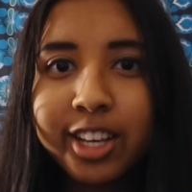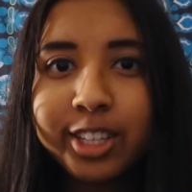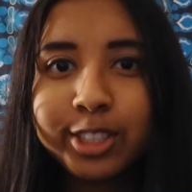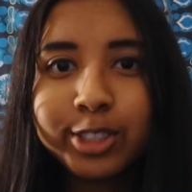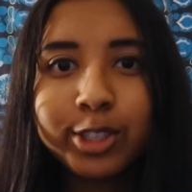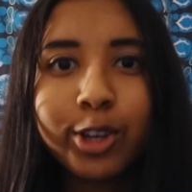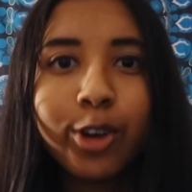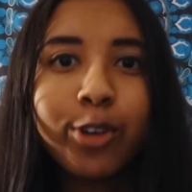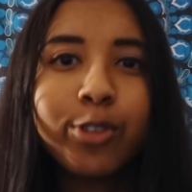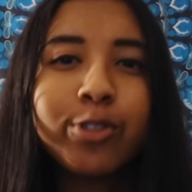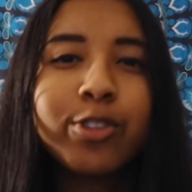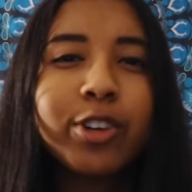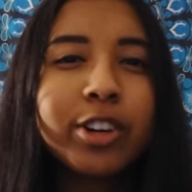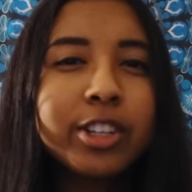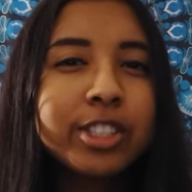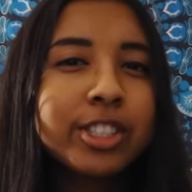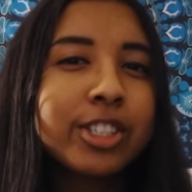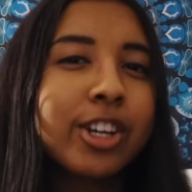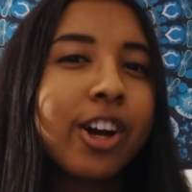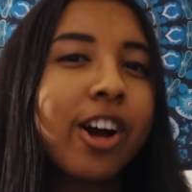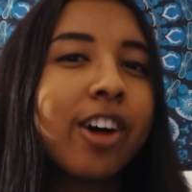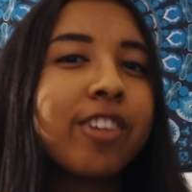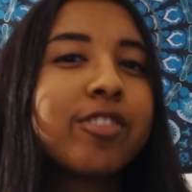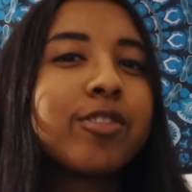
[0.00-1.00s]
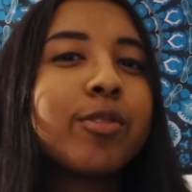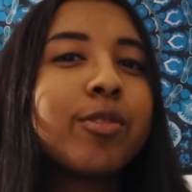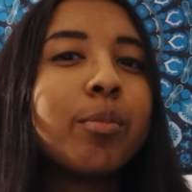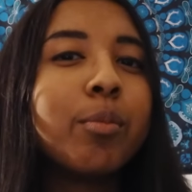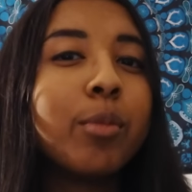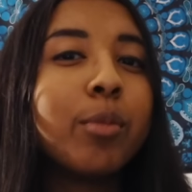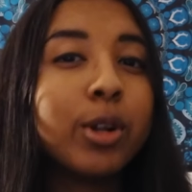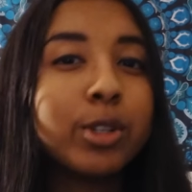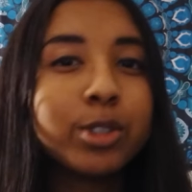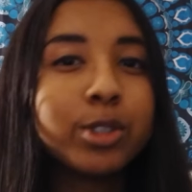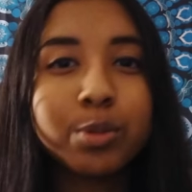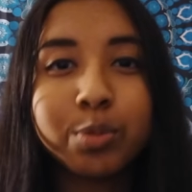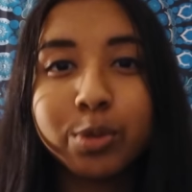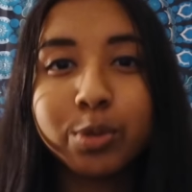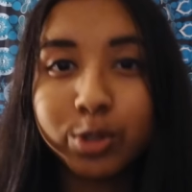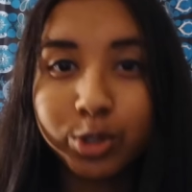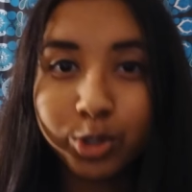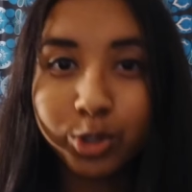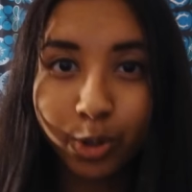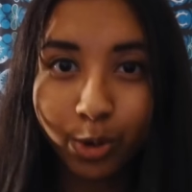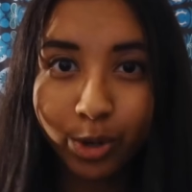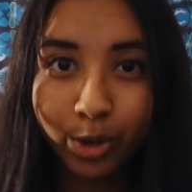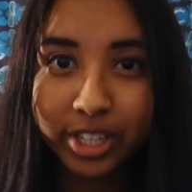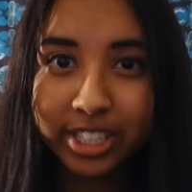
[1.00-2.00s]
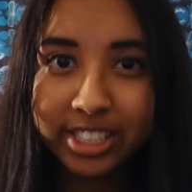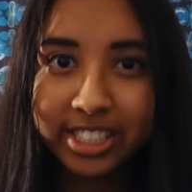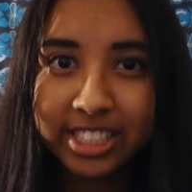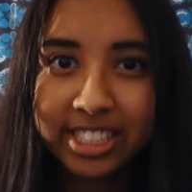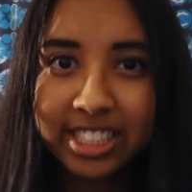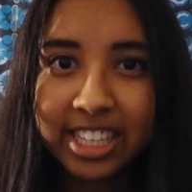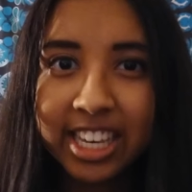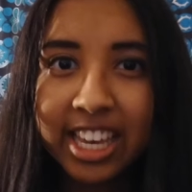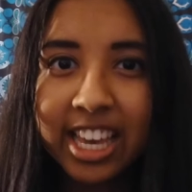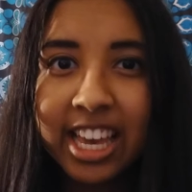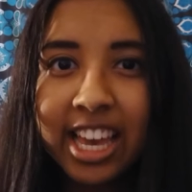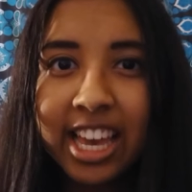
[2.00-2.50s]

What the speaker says: So first off, multiple choice.